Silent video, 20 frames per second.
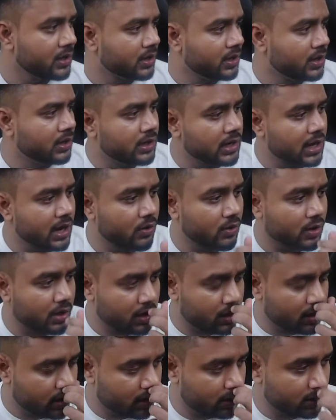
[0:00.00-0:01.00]

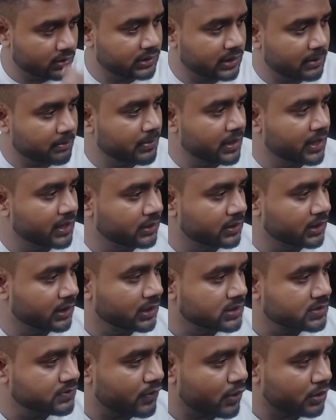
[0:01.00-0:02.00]
Now, the main thing
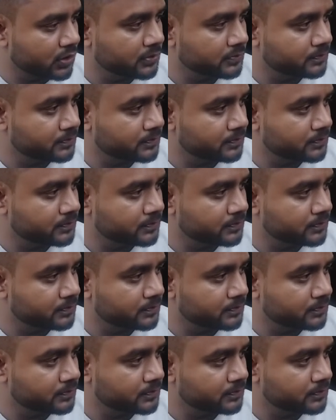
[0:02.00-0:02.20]
is what?